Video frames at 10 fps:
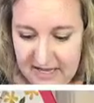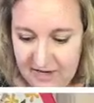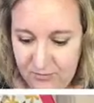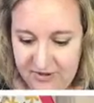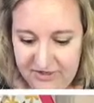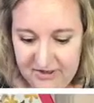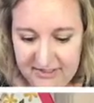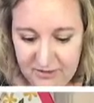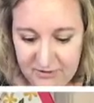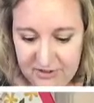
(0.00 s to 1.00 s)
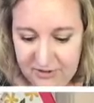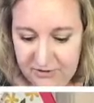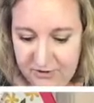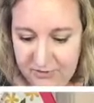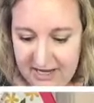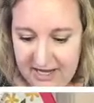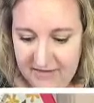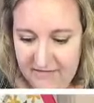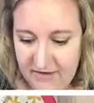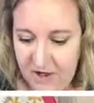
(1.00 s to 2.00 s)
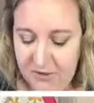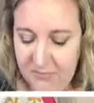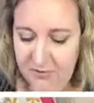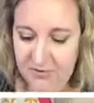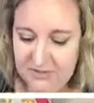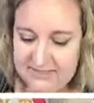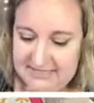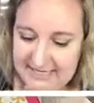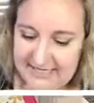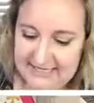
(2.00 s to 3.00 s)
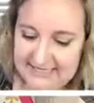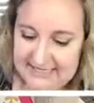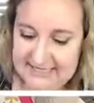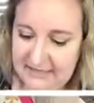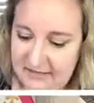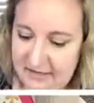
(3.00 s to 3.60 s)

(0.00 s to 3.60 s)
and with the liquid glue, you have a couple seconds